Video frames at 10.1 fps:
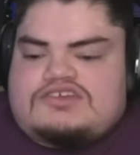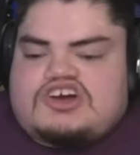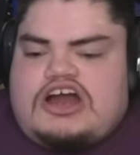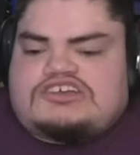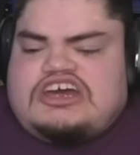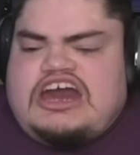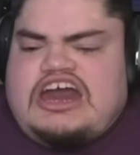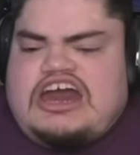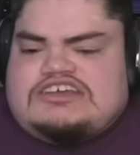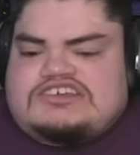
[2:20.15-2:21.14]

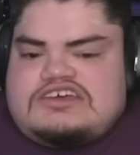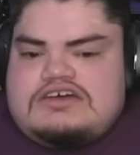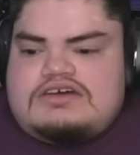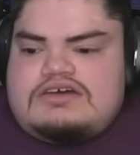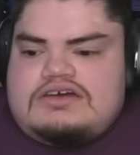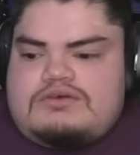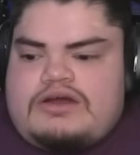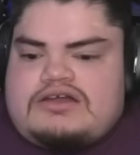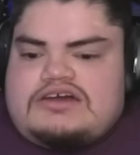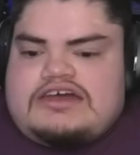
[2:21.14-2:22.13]
Tarkats
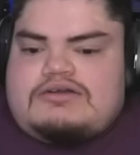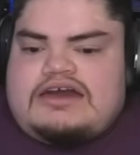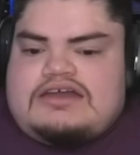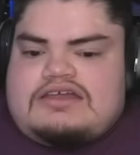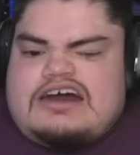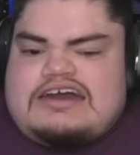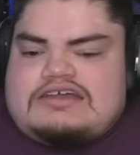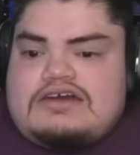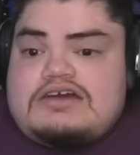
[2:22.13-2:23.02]
rounding it out at nine.